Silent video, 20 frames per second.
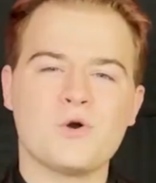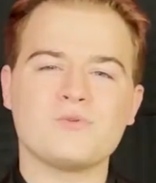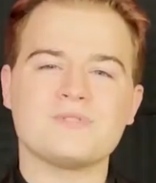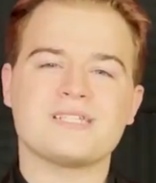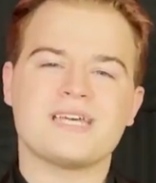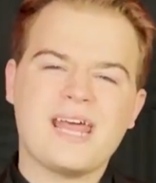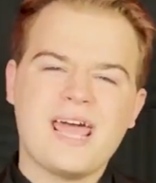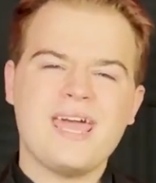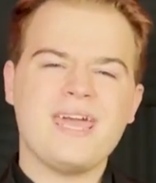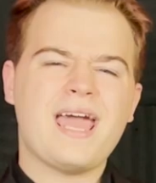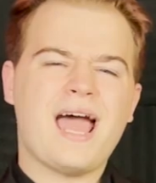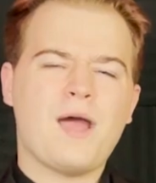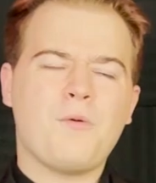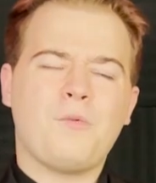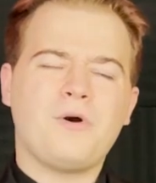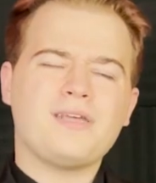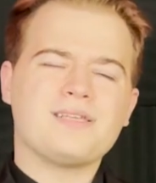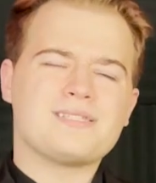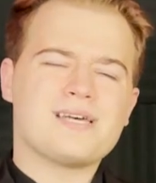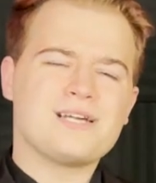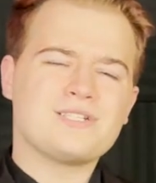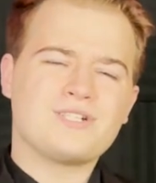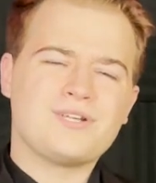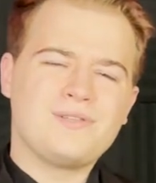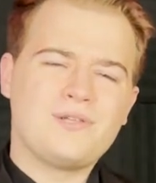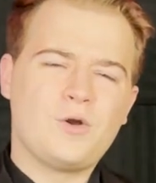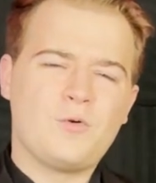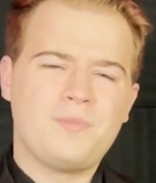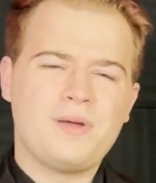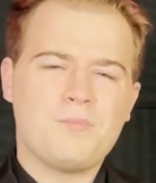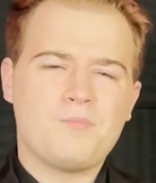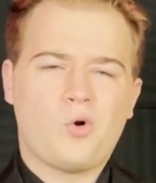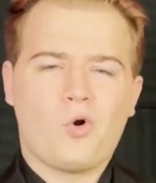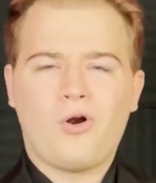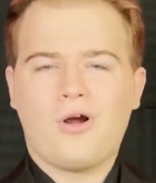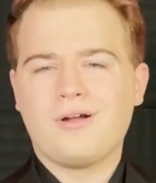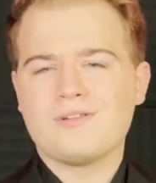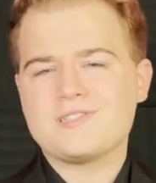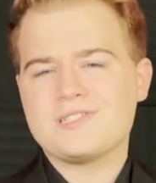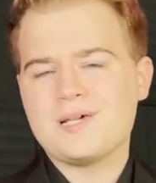So today I want to touch a little bit
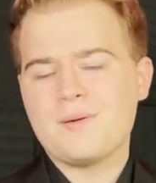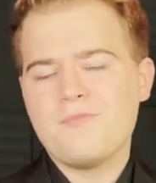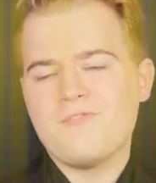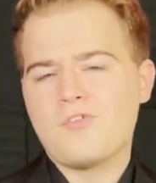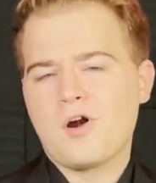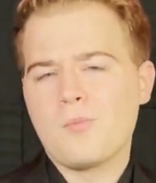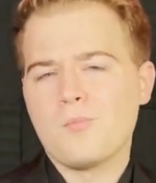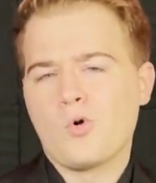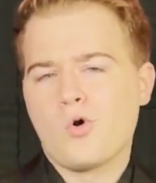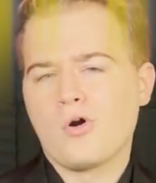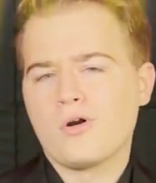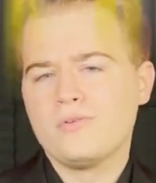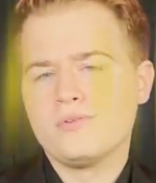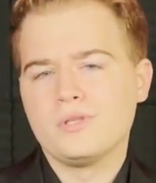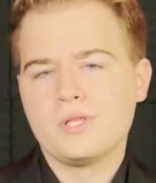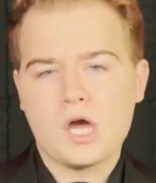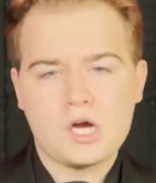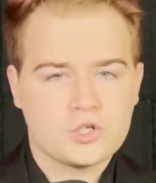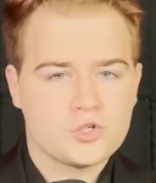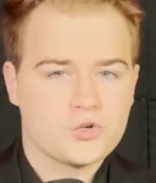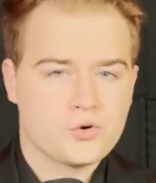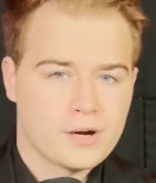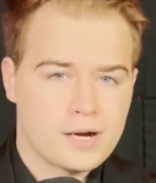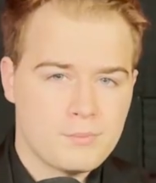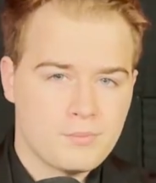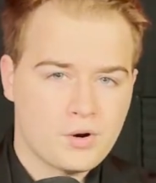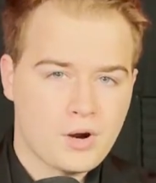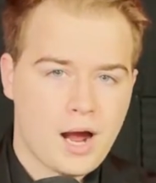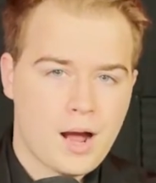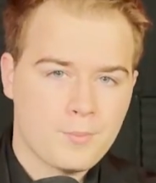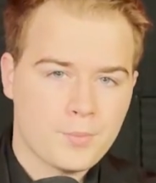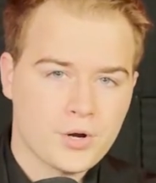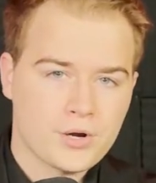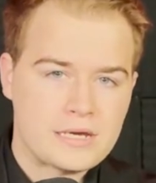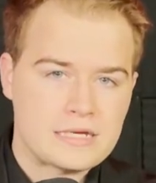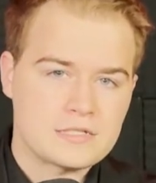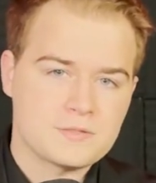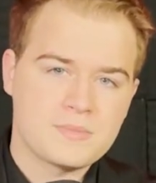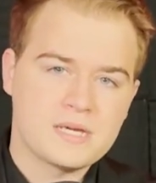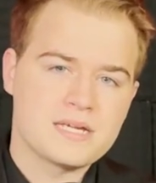more on some of our more luxury
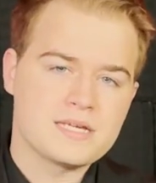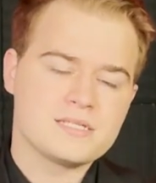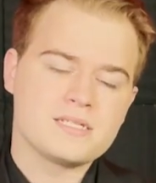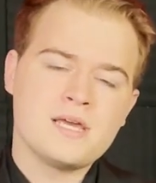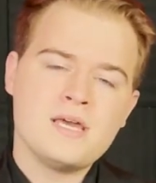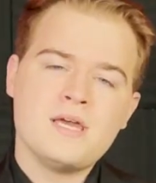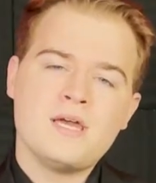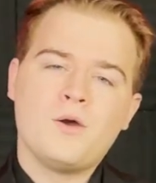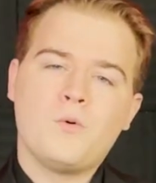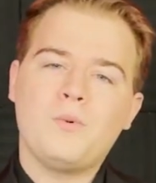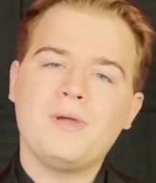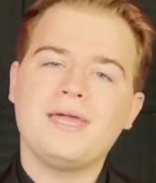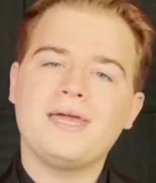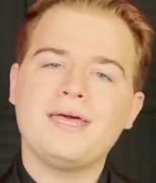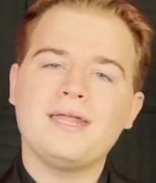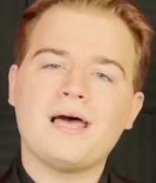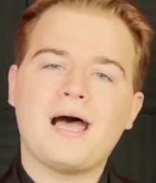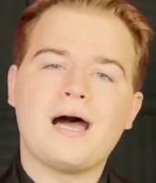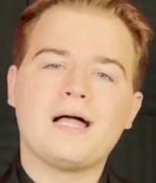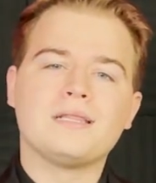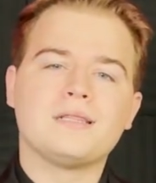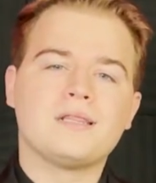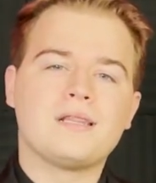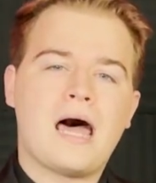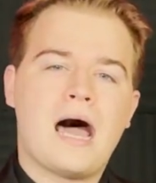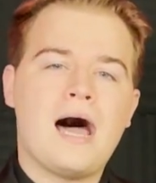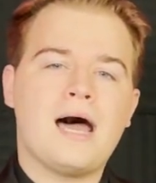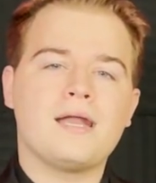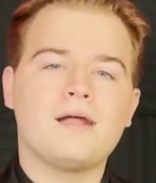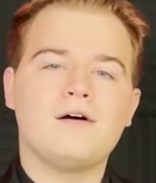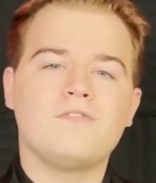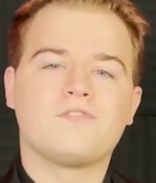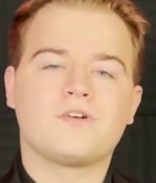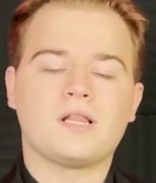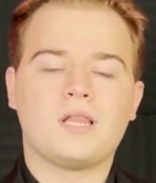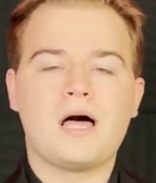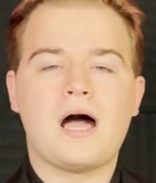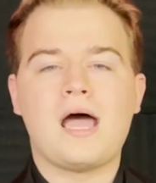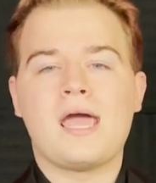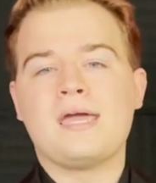properties because we get a lot of
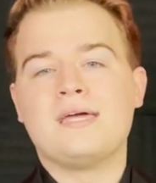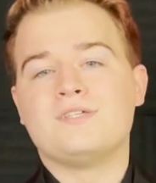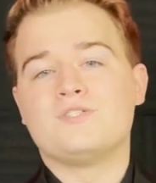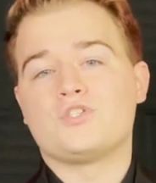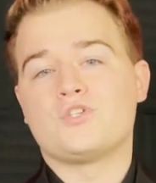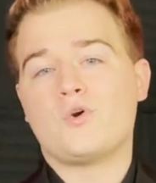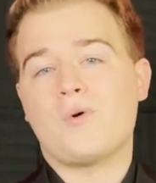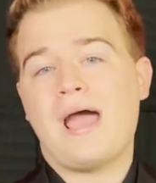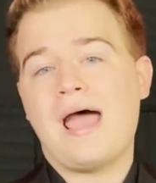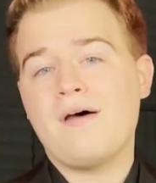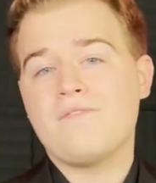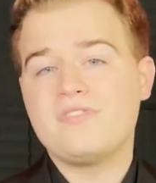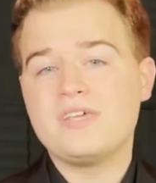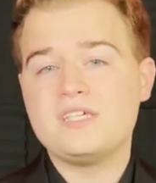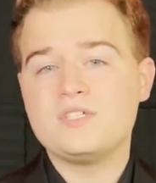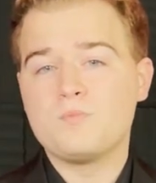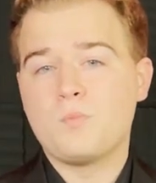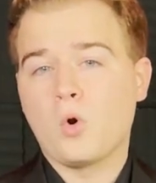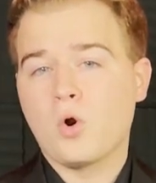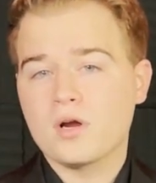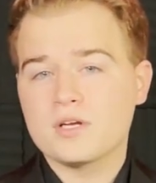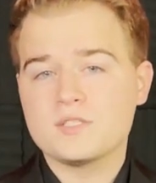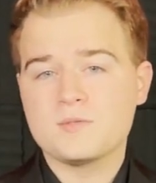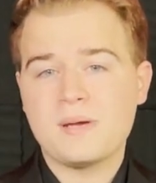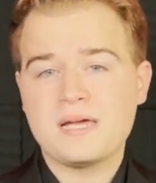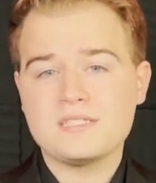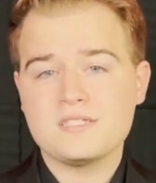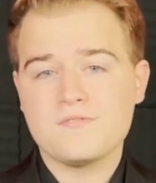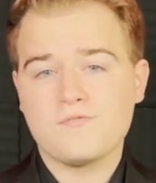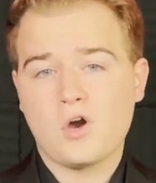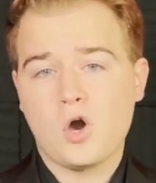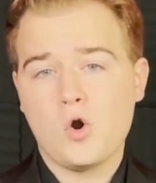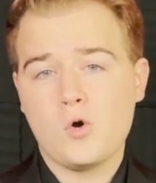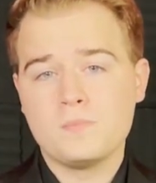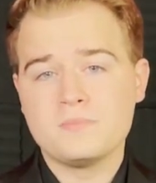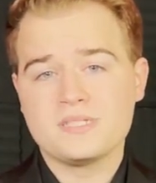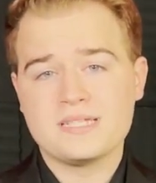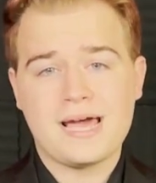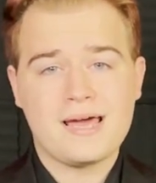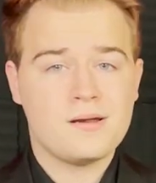clients who have these more expensive
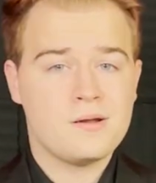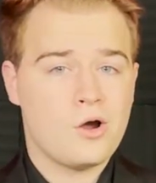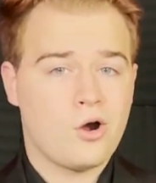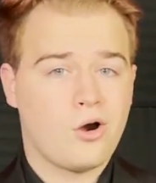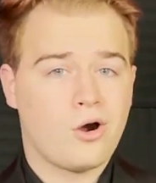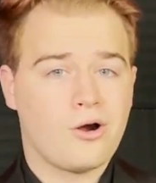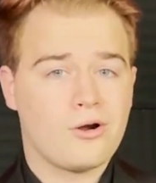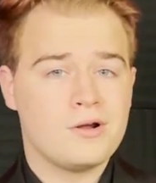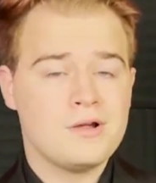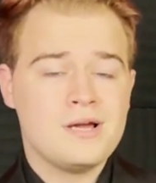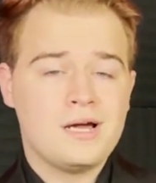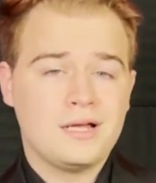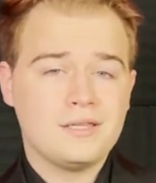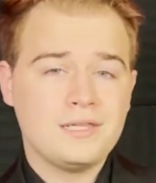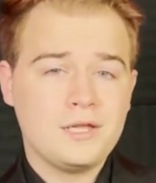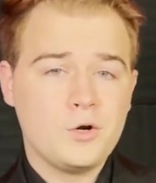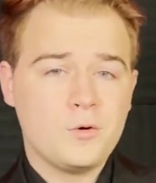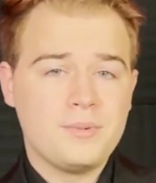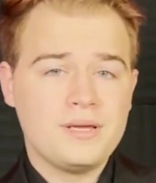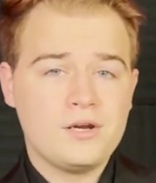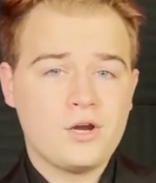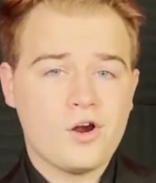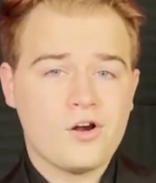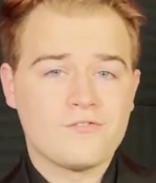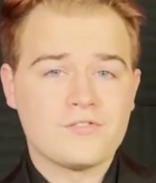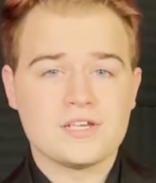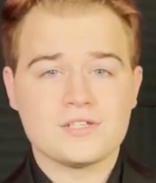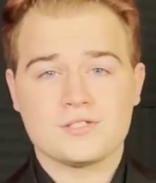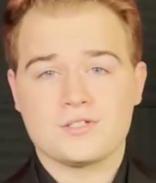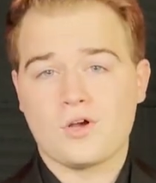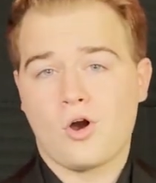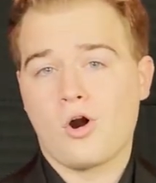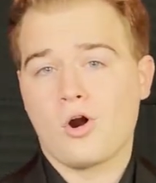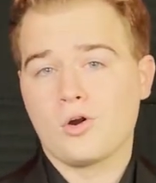homes that are a little bit nervous.